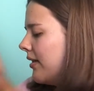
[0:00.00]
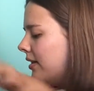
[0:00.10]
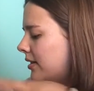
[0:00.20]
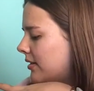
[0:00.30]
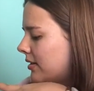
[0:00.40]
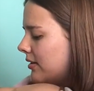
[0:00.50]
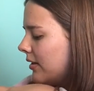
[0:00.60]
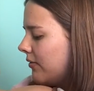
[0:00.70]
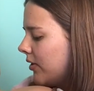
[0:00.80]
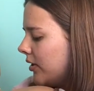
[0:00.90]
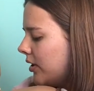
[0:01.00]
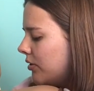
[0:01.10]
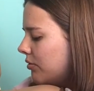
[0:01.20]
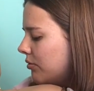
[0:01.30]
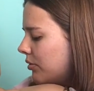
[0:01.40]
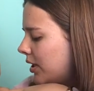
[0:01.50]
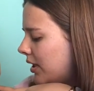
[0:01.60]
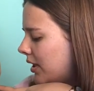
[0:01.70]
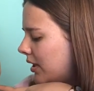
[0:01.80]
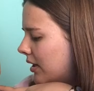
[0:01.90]
this is a very
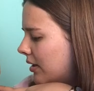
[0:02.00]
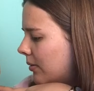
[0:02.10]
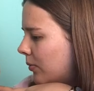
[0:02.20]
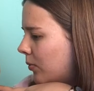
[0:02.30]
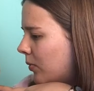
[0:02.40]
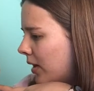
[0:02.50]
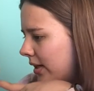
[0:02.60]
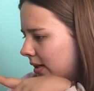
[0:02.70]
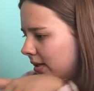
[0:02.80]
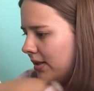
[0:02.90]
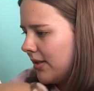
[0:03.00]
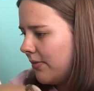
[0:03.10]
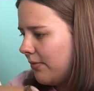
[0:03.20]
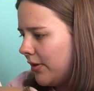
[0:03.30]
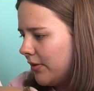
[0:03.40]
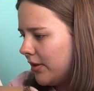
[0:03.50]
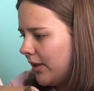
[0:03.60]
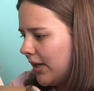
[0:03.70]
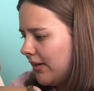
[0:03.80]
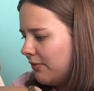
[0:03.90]
green white, a very
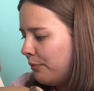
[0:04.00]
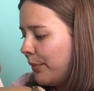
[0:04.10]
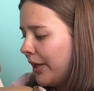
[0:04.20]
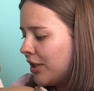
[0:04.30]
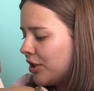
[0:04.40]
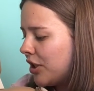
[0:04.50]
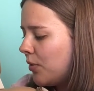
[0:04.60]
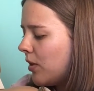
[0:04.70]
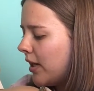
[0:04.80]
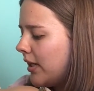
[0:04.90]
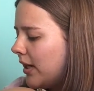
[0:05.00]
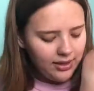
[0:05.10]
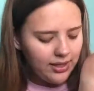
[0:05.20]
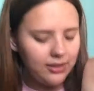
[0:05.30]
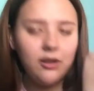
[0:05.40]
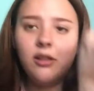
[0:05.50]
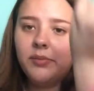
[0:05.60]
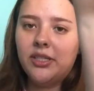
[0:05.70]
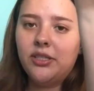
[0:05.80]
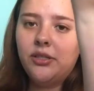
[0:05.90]
kind of beigey white. I think that's all I'm
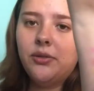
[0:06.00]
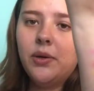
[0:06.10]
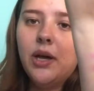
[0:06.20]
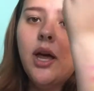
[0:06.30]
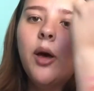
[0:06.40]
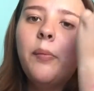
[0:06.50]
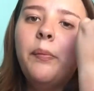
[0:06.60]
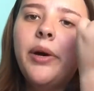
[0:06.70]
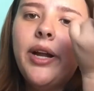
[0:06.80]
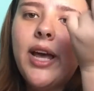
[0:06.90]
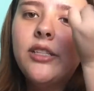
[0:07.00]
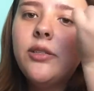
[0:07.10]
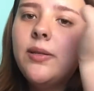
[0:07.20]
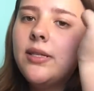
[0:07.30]
gonna do. But as you